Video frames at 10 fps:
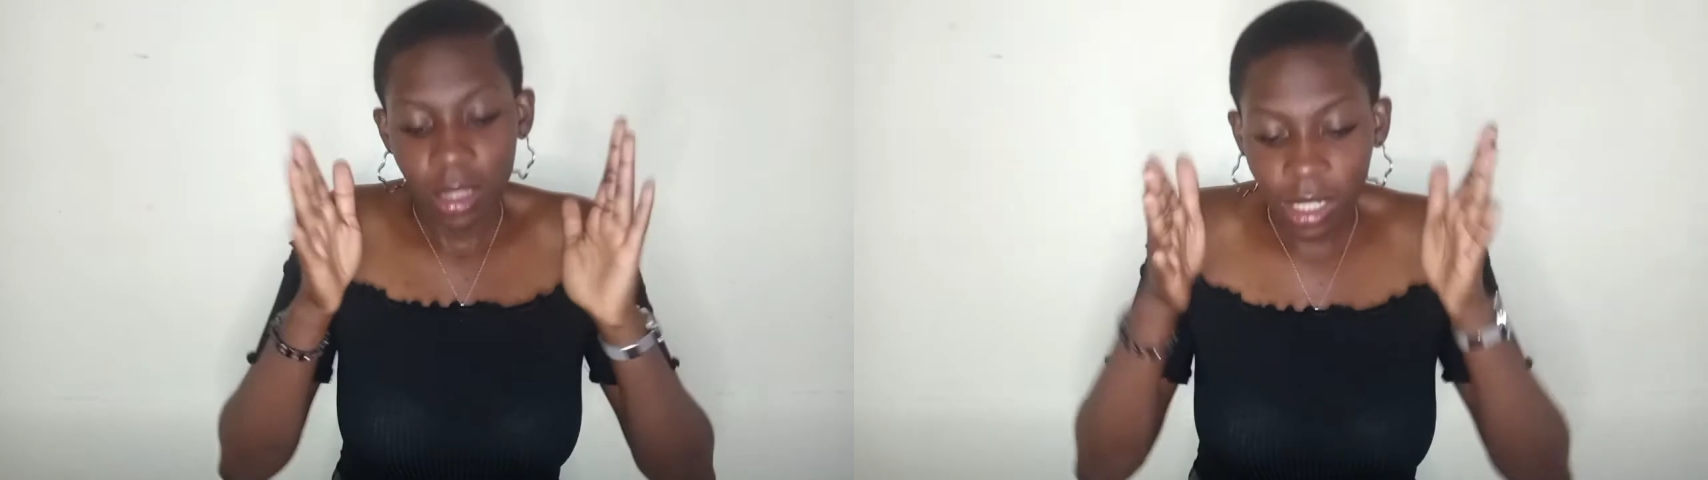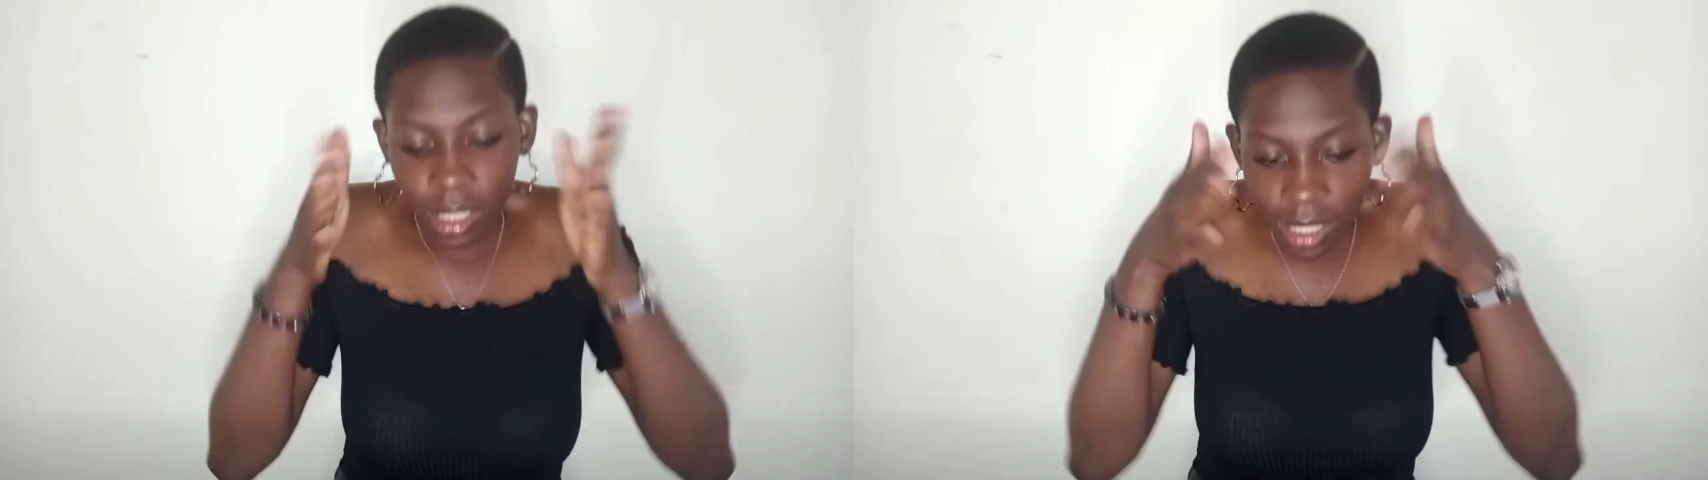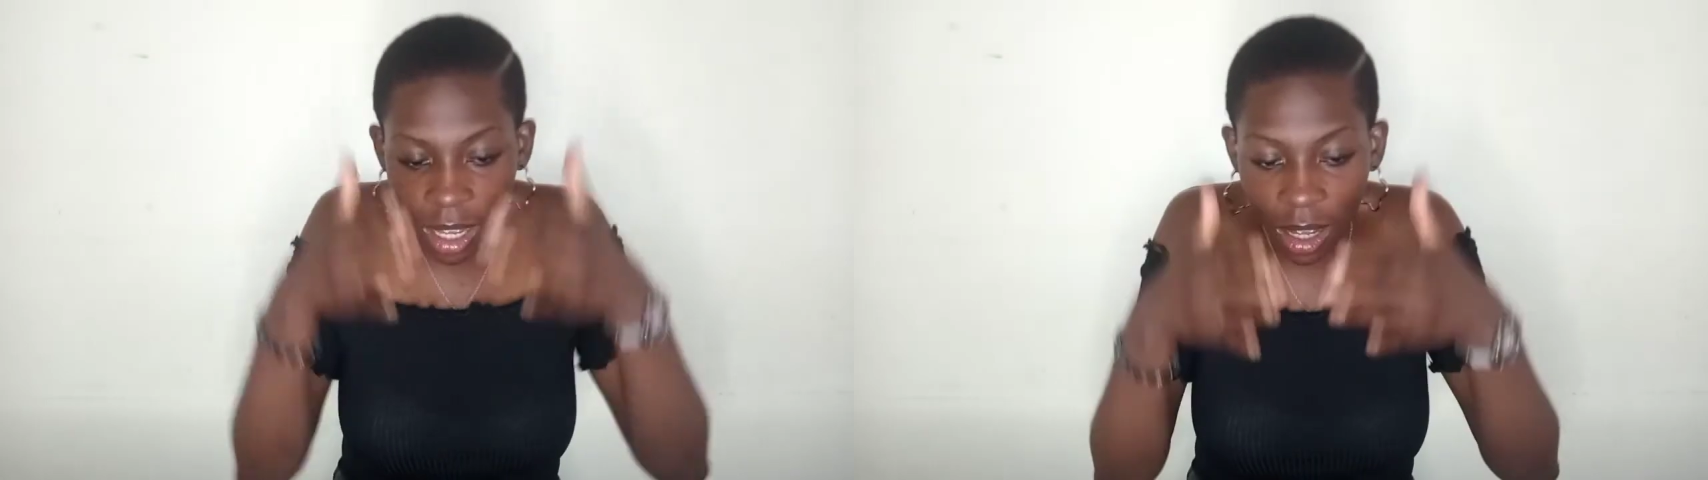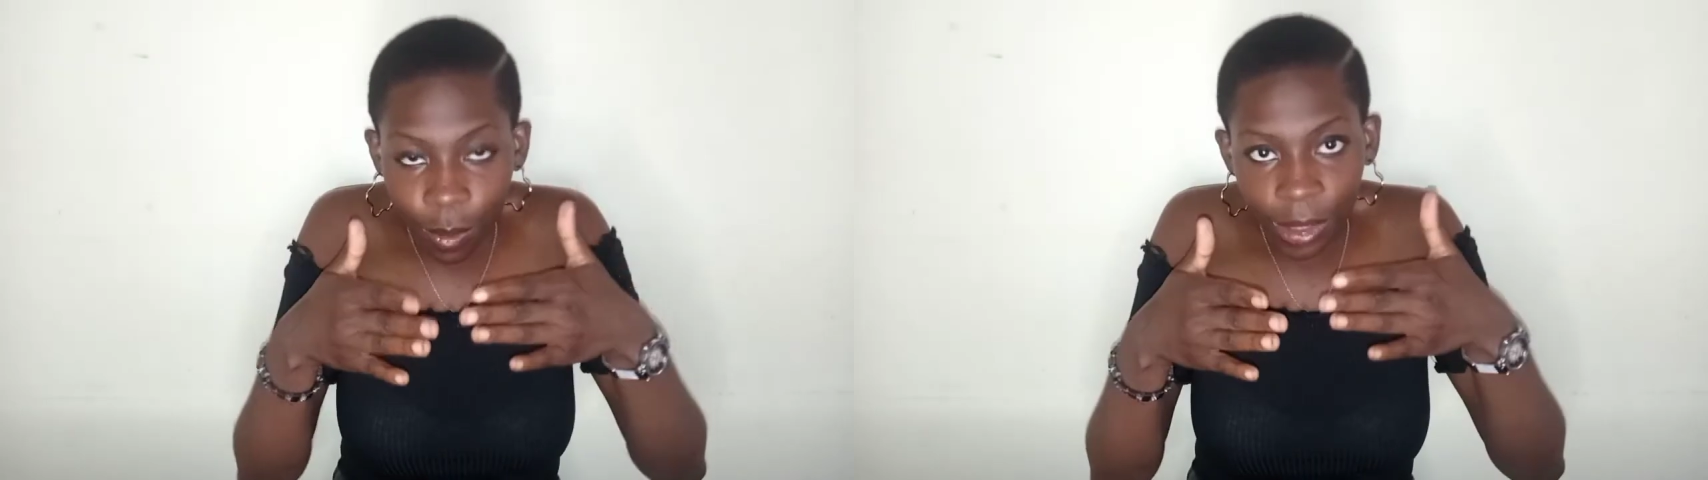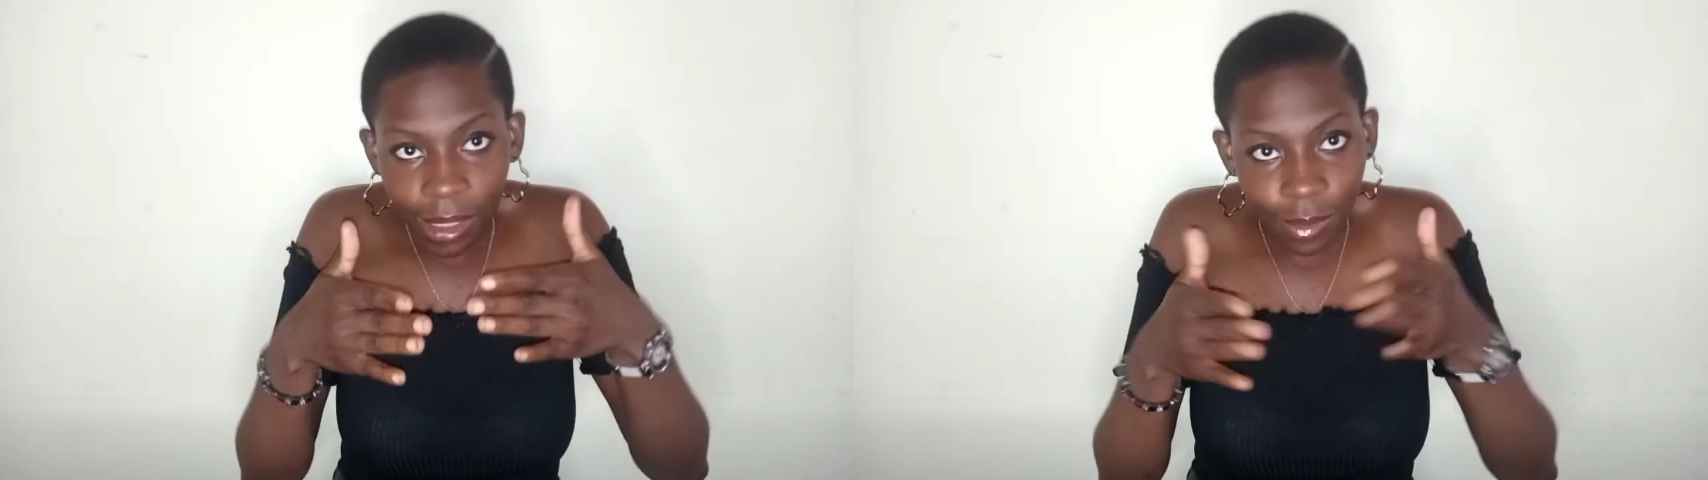there's
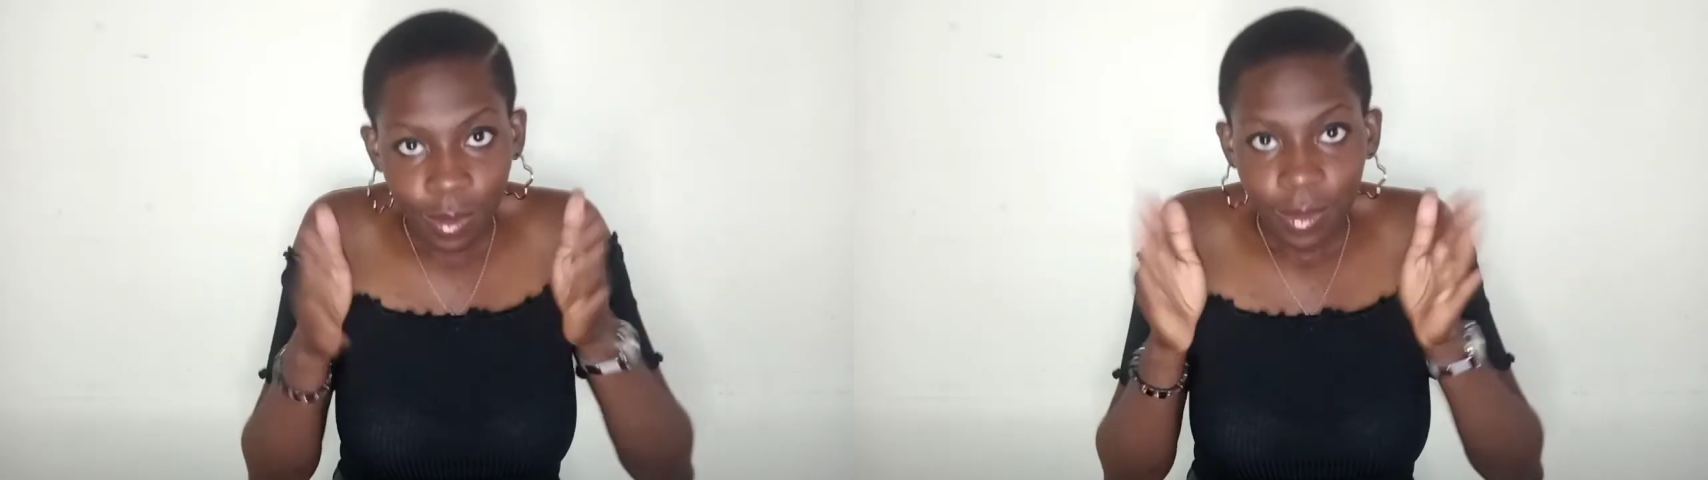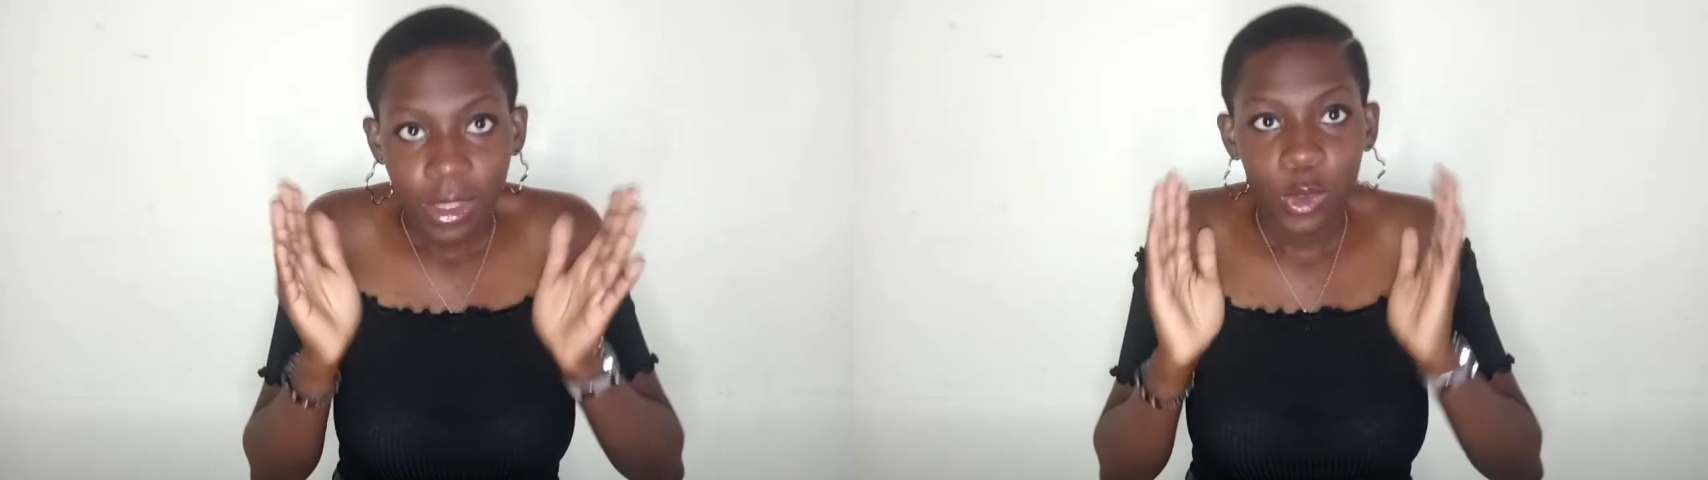our money.